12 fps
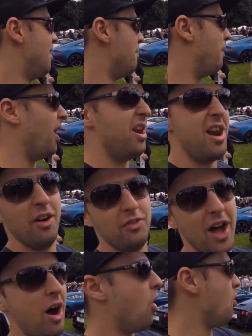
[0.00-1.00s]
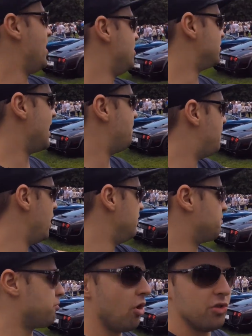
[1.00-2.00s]
But I love that orange. That
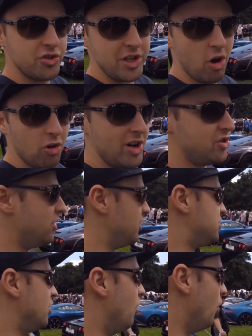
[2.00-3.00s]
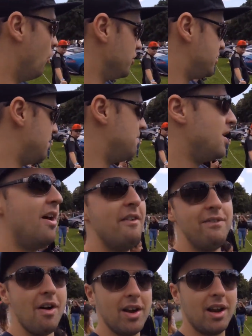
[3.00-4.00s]
burnt bronzy orange looks awesome.
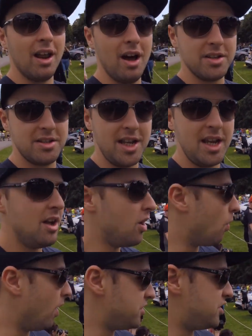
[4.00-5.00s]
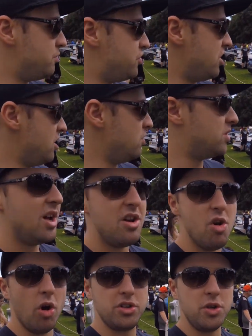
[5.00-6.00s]
Very classy, quite subdued,
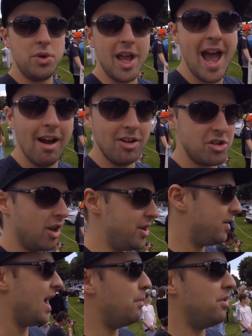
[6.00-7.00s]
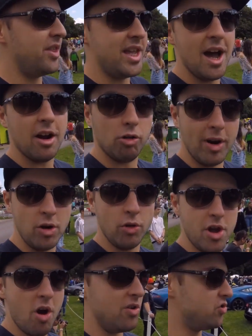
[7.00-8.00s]
not too garish like you get with the green or
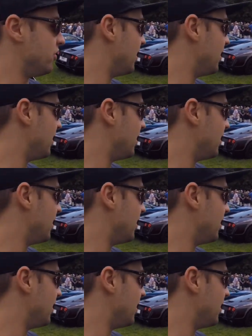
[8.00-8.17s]
the orange on